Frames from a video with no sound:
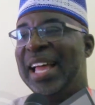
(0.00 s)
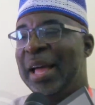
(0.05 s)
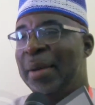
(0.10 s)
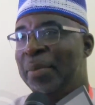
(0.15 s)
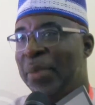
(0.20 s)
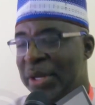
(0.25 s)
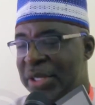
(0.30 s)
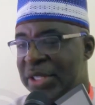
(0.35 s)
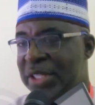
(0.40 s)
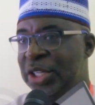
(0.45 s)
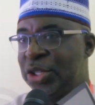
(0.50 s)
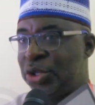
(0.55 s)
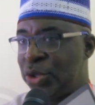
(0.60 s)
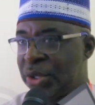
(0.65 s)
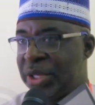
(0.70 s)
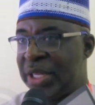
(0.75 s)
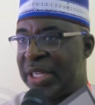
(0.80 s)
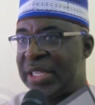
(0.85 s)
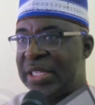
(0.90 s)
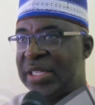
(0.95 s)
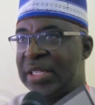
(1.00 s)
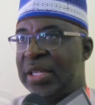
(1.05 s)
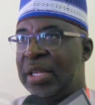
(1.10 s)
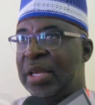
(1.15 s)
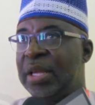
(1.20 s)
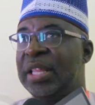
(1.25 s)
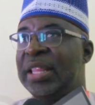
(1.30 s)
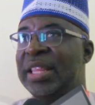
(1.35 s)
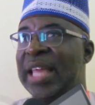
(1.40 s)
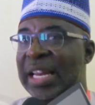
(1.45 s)
But the truth is,
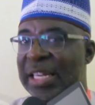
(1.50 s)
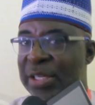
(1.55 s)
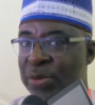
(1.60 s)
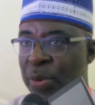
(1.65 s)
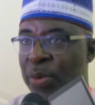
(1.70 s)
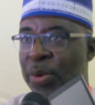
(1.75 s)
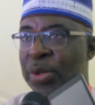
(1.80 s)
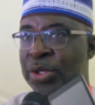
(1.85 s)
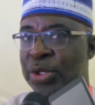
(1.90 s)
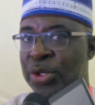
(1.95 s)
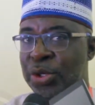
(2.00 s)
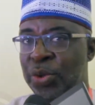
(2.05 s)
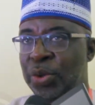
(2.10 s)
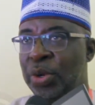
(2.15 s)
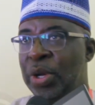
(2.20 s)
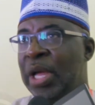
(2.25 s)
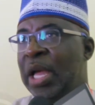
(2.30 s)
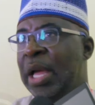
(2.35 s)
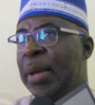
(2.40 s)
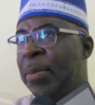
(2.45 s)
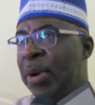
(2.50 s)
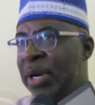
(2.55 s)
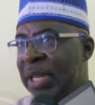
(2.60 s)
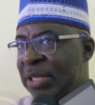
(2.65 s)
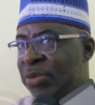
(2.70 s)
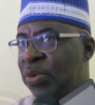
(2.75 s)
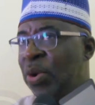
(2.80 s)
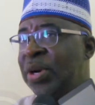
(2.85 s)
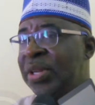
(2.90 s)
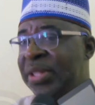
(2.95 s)
that is what we want to do. But
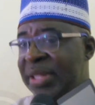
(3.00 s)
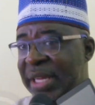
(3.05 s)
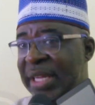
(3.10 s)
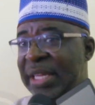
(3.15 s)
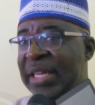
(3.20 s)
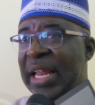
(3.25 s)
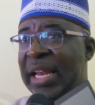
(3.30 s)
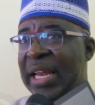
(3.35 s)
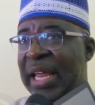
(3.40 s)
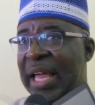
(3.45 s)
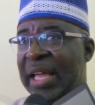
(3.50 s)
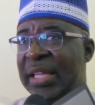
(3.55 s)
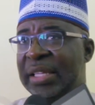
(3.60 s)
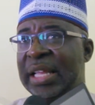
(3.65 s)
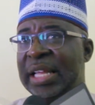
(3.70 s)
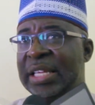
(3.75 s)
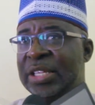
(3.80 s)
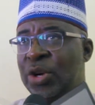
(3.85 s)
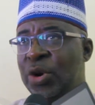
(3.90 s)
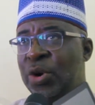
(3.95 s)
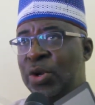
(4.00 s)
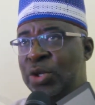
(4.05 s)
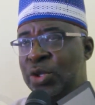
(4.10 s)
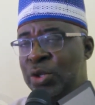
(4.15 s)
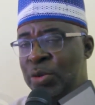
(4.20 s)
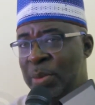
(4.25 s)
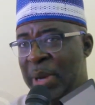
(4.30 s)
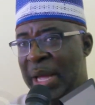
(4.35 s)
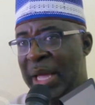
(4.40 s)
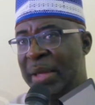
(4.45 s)
there's one thing that is close
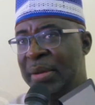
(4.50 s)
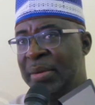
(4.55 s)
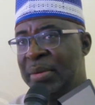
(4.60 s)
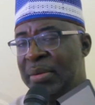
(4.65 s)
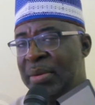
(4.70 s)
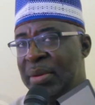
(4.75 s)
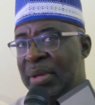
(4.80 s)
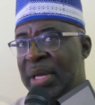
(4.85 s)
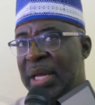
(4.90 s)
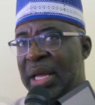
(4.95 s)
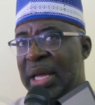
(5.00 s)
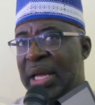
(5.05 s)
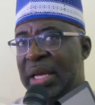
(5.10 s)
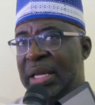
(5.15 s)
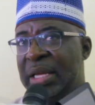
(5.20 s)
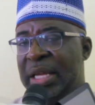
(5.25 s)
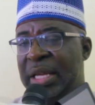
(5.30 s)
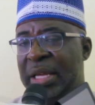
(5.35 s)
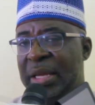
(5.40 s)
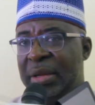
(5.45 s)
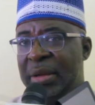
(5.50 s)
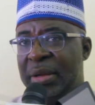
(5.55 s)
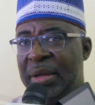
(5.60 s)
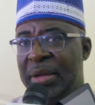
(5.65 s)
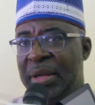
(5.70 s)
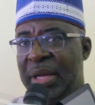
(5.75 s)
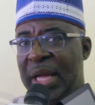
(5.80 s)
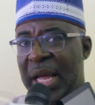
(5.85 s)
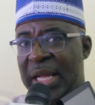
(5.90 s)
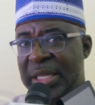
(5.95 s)
to my
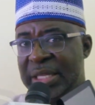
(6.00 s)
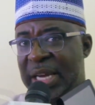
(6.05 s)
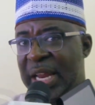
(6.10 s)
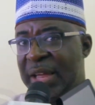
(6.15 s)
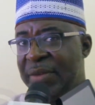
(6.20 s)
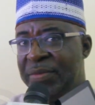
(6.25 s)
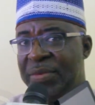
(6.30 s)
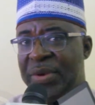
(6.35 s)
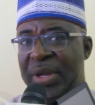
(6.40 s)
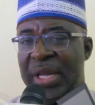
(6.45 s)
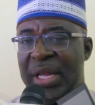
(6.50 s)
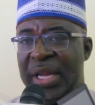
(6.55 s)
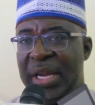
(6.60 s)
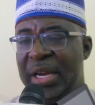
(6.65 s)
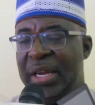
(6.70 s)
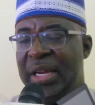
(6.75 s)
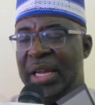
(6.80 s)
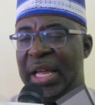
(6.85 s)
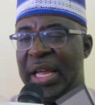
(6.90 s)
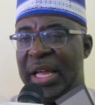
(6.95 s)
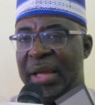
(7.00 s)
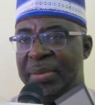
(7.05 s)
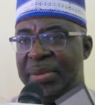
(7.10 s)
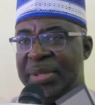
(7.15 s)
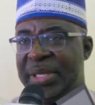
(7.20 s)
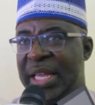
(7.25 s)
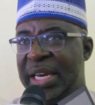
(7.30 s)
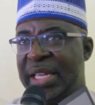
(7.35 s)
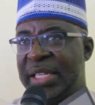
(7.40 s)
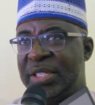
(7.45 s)
heart, and I've
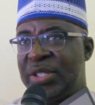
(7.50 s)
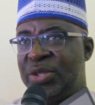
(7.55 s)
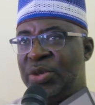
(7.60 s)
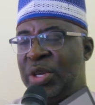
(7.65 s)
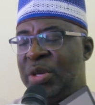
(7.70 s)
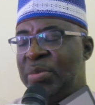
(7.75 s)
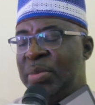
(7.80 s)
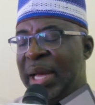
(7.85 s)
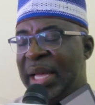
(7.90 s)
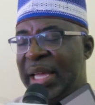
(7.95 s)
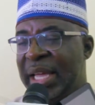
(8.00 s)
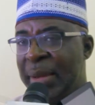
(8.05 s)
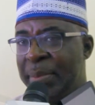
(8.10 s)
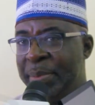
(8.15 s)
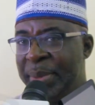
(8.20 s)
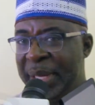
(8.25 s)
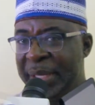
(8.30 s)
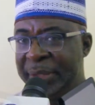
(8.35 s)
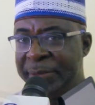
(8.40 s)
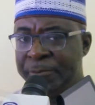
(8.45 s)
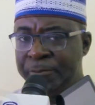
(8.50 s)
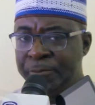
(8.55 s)
said it during my campaign.